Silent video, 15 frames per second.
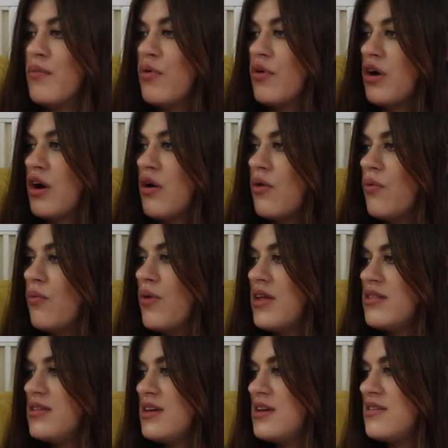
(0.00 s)
more
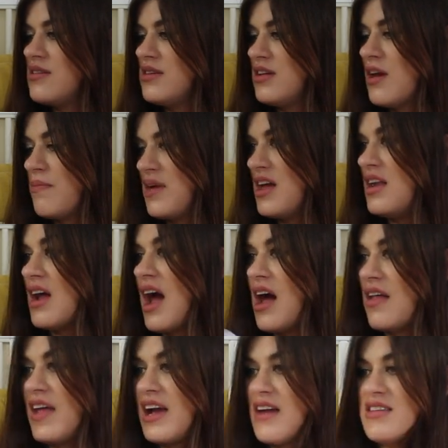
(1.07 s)
onesies. Yep, and
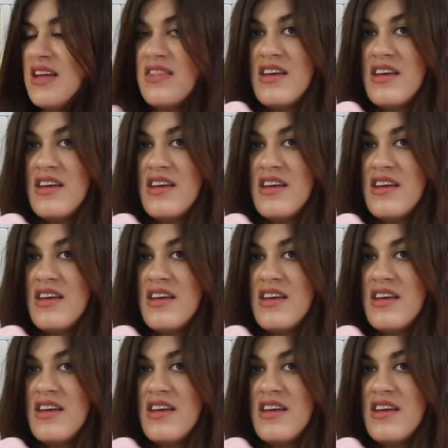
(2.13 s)
like I said,